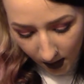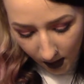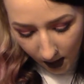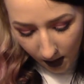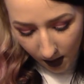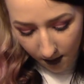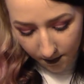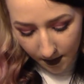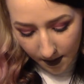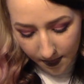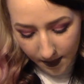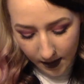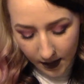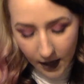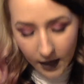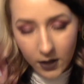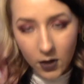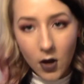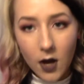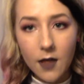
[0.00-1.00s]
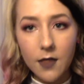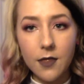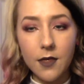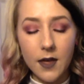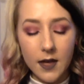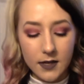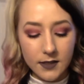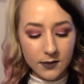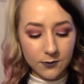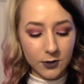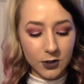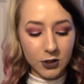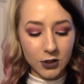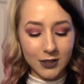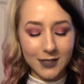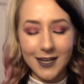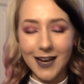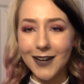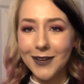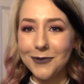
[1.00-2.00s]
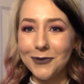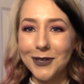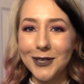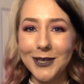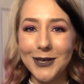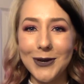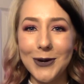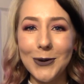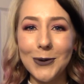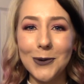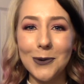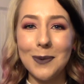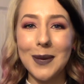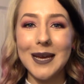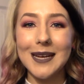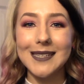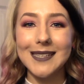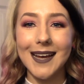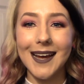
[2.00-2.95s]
And then I got this, which is kind of really cool because